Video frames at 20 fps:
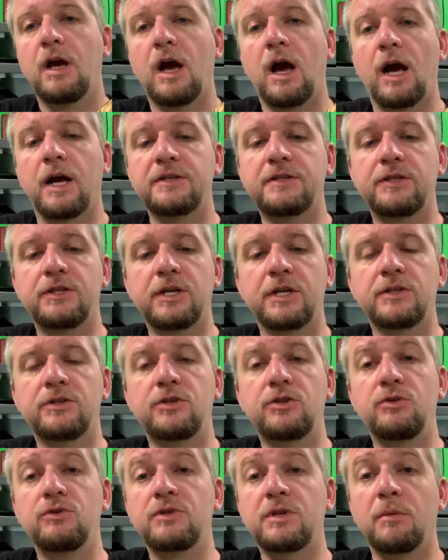I
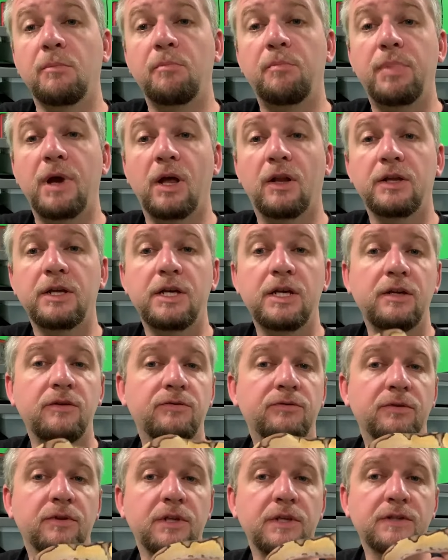suggest using belly
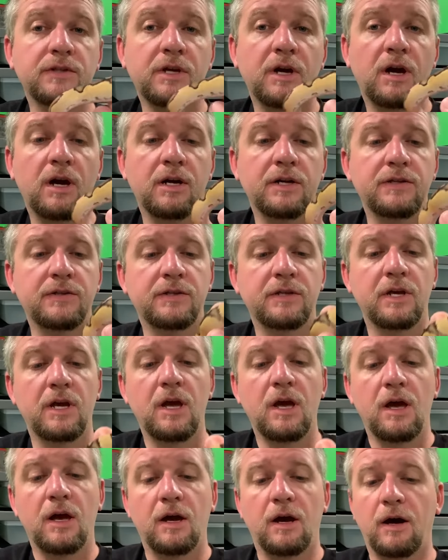heat for these guys,
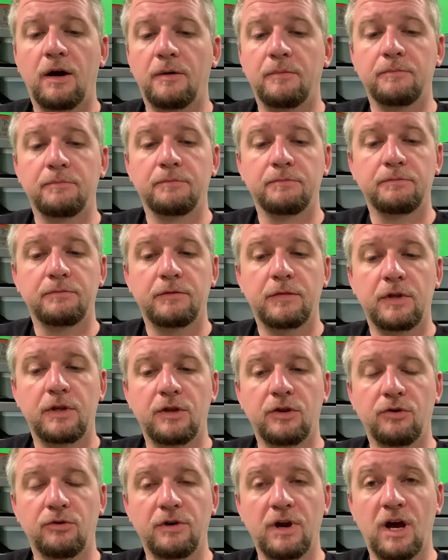
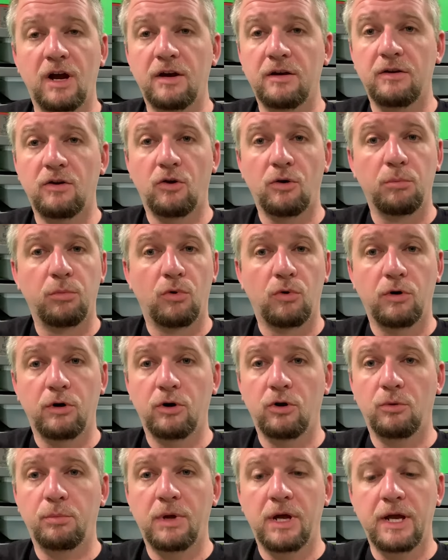They're not
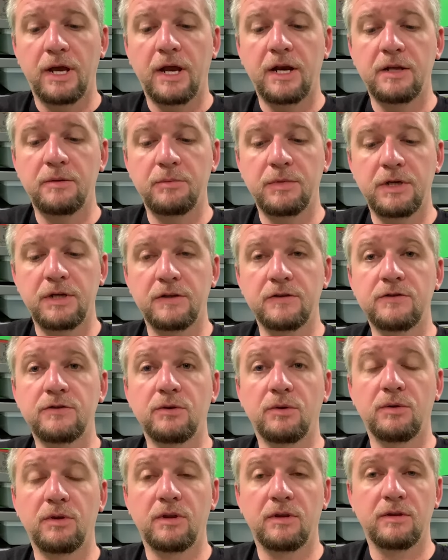arboreal by any means,
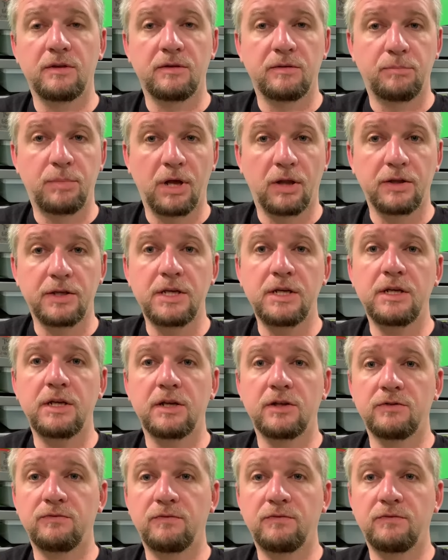so the belly heat is